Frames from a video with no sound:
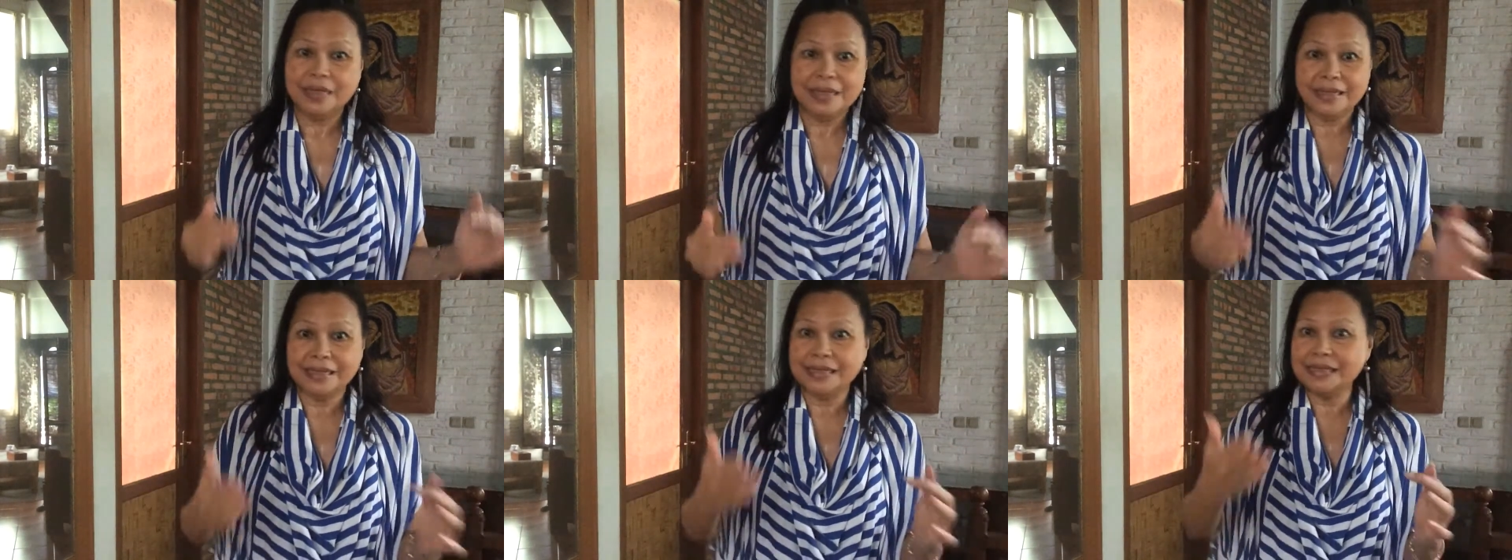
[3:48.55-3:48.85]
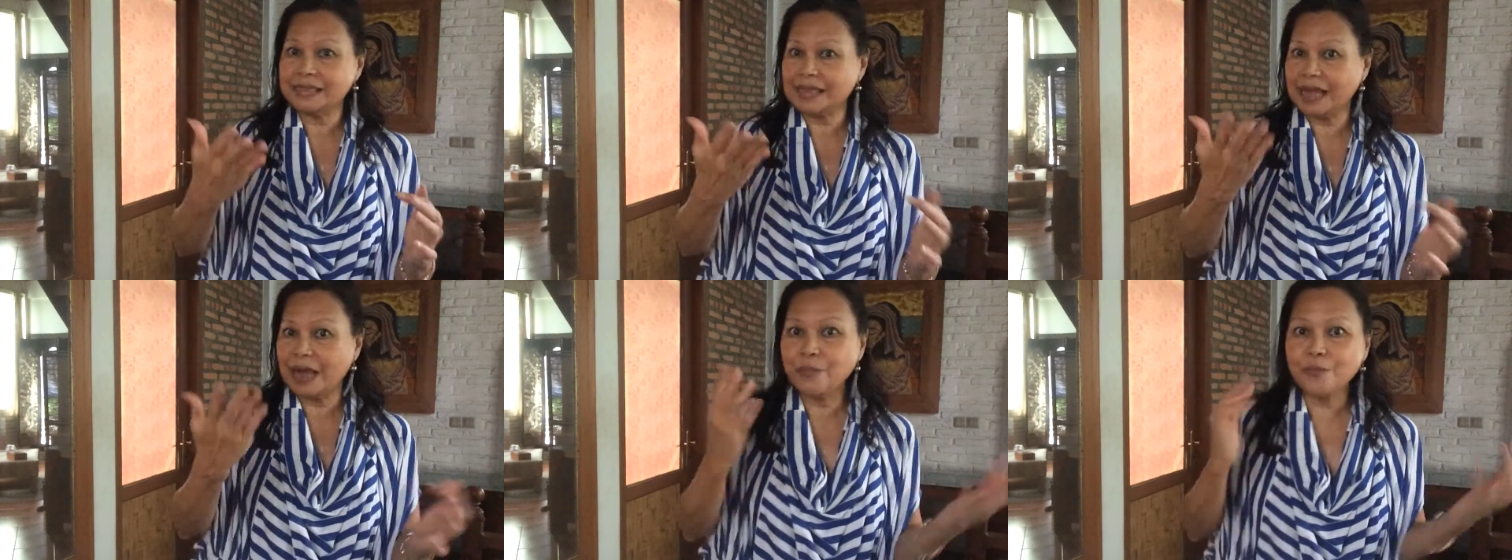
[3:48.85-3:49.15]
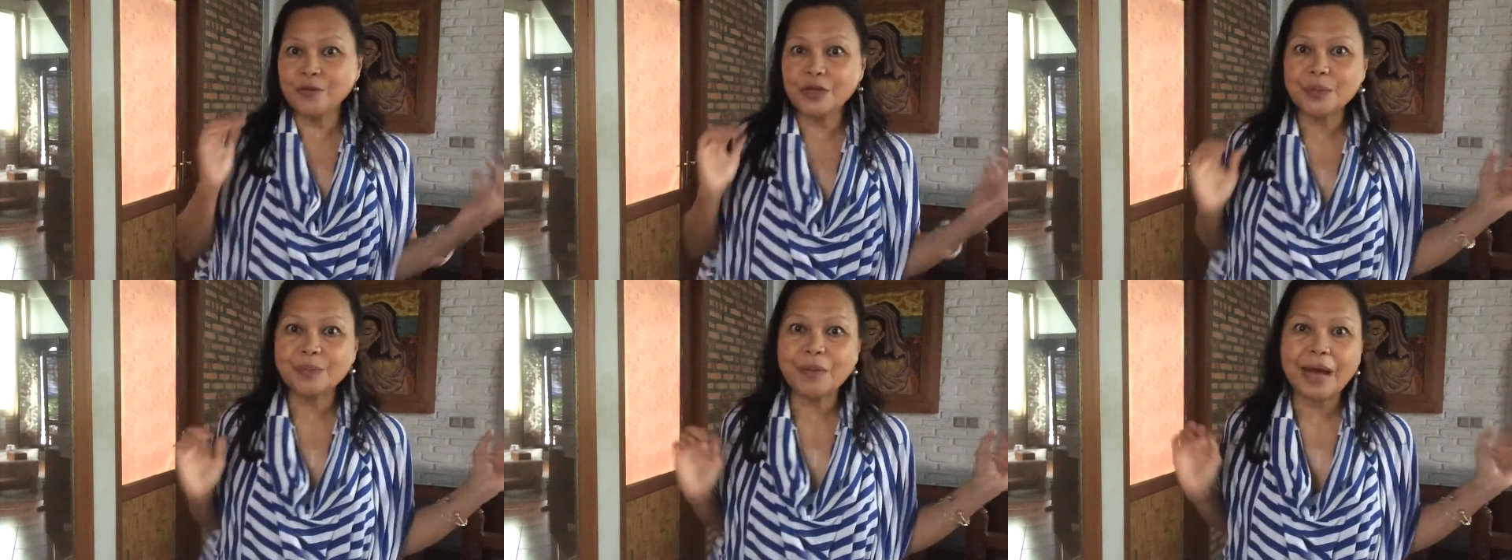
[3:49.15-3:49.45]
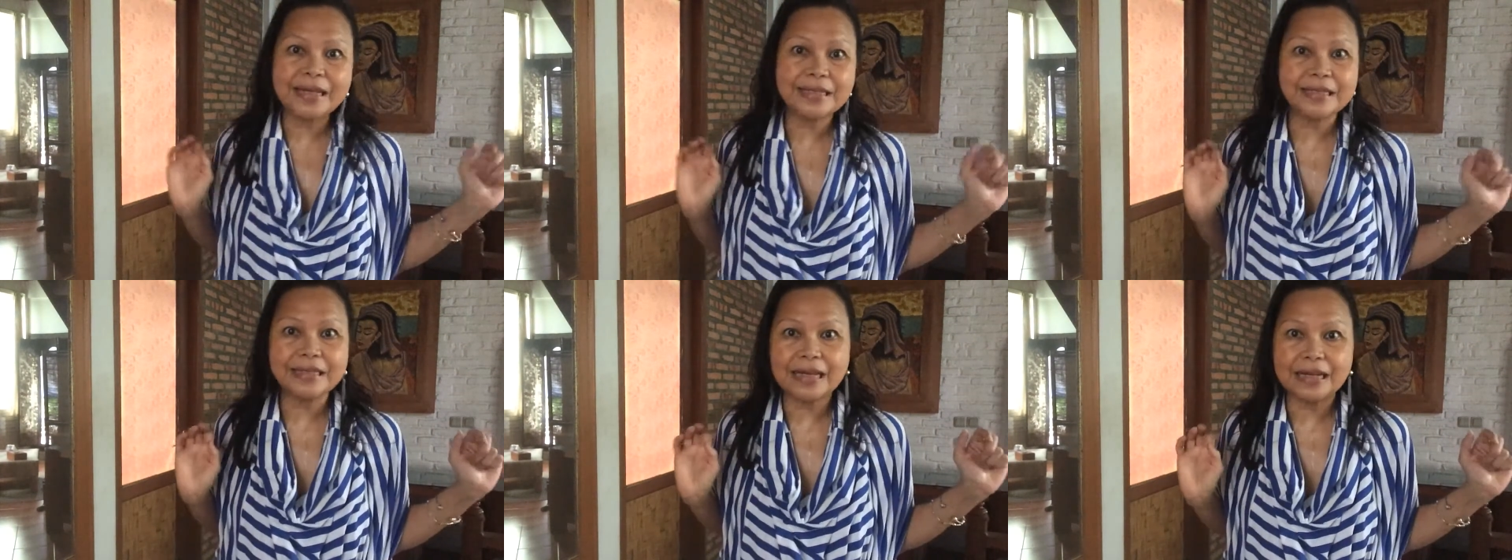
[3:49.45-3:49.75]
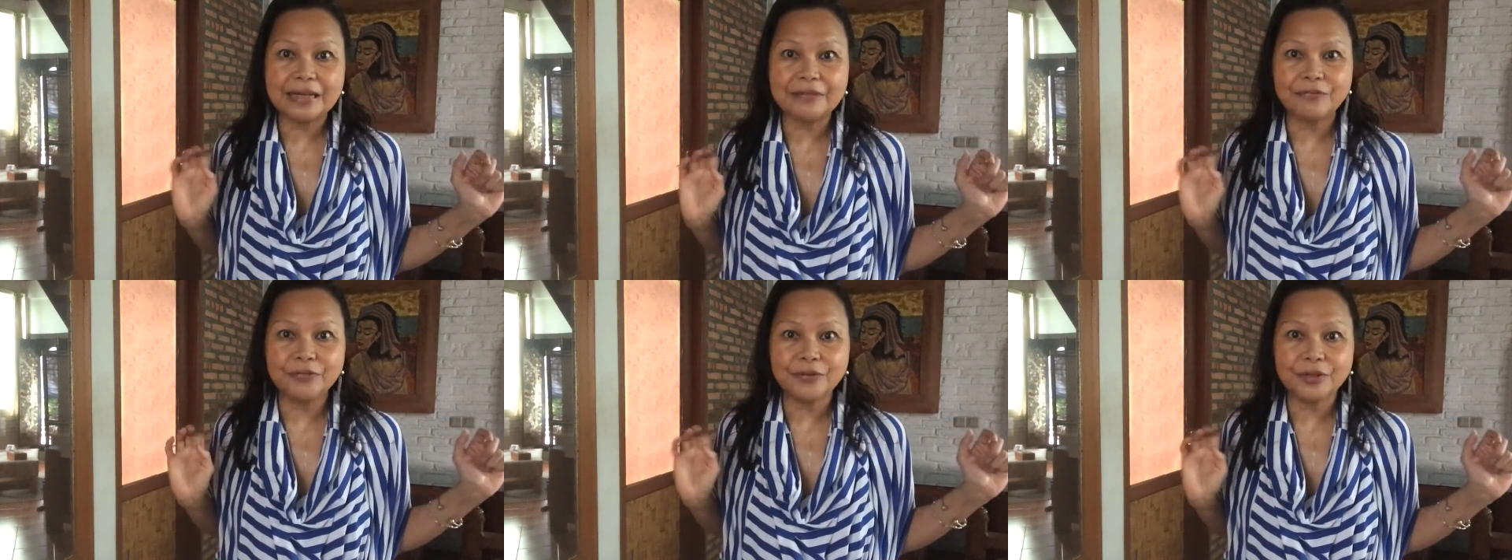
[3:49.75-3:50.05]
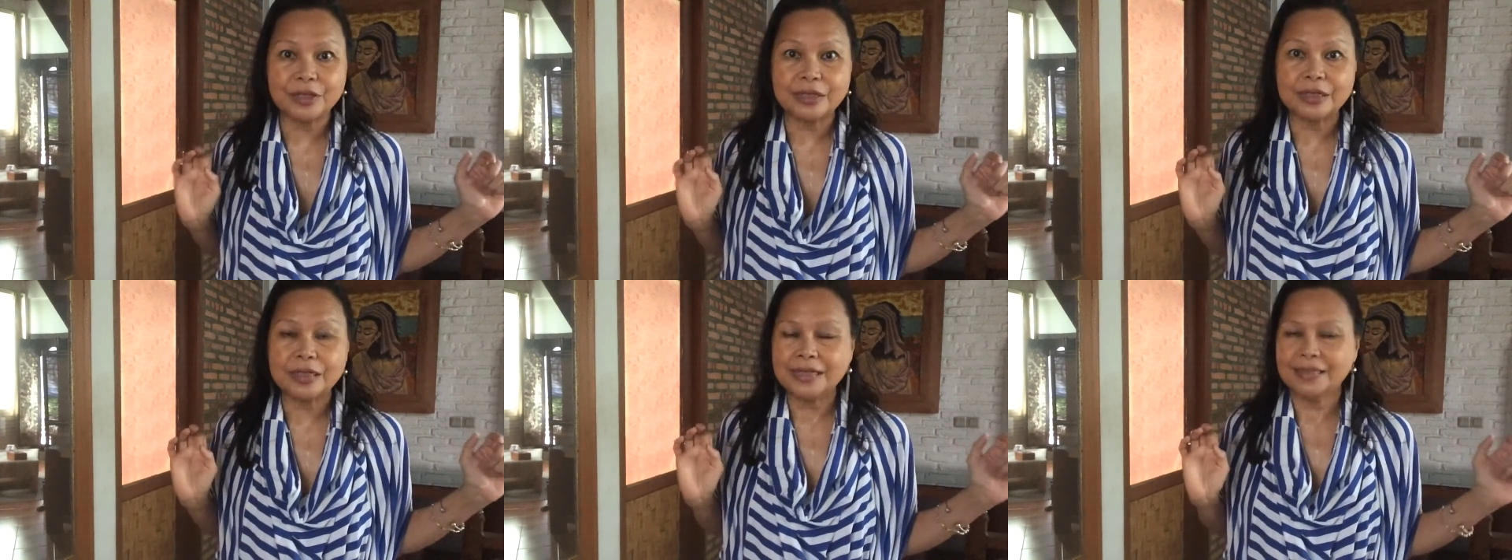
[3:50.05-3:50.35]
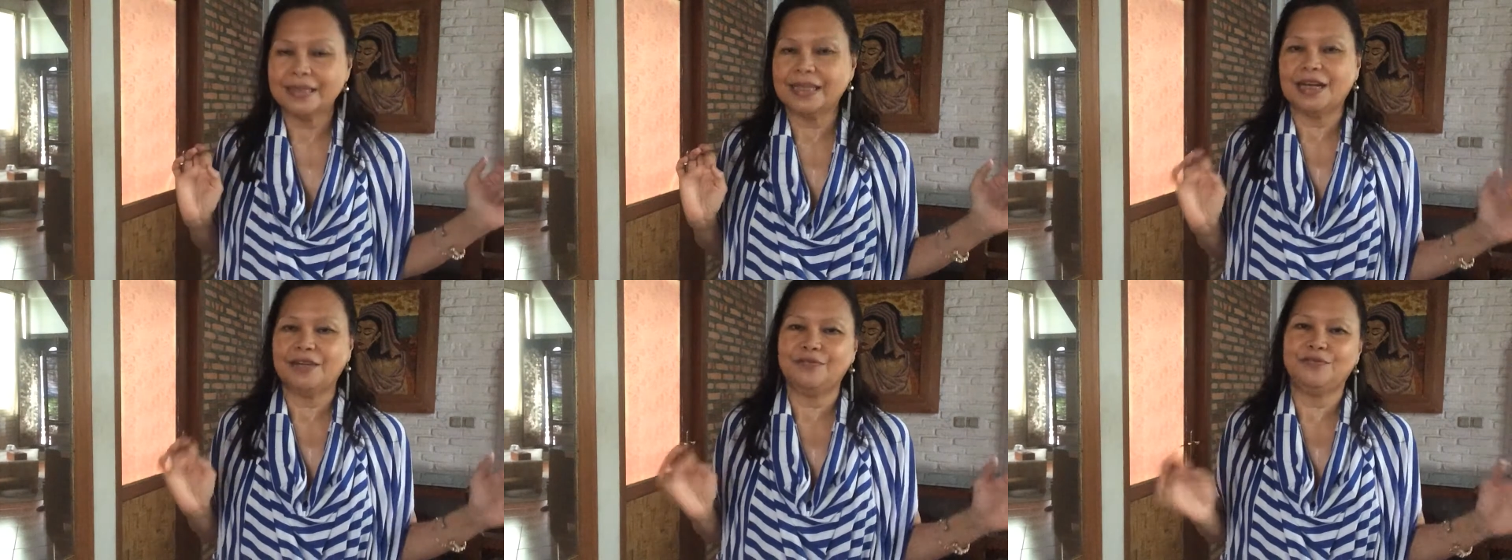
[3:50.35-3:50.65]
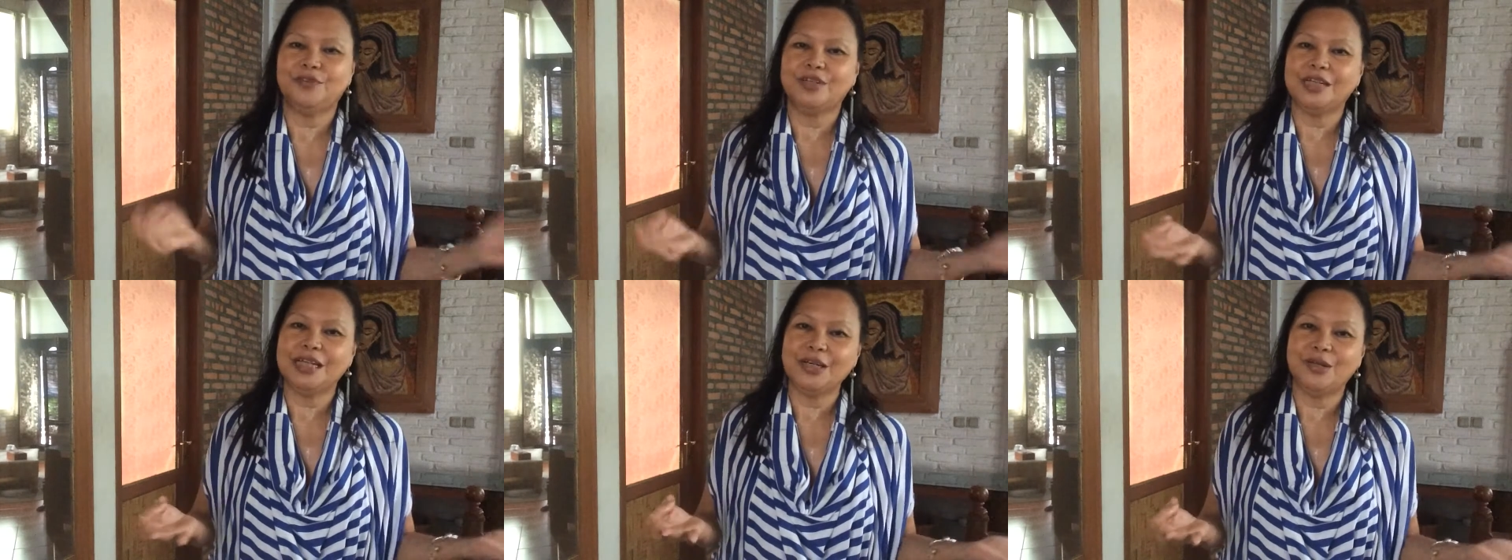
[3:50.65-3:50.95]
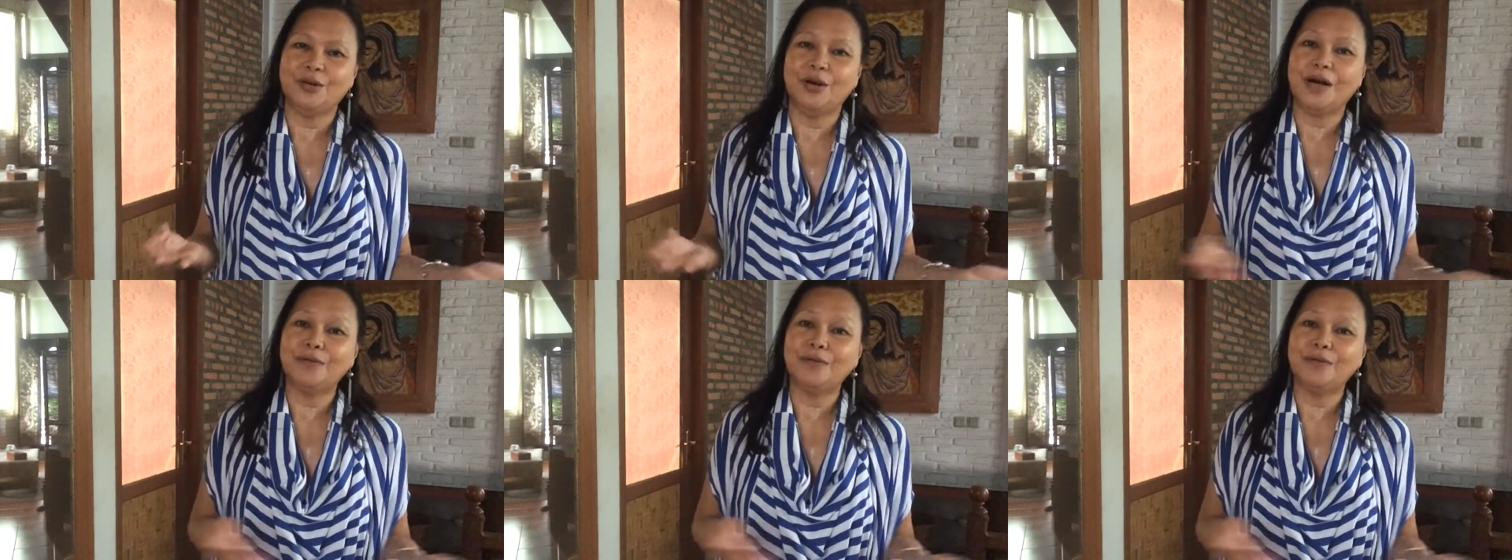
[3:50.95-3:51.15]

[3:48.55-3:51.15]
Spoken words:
The same with my telefonino.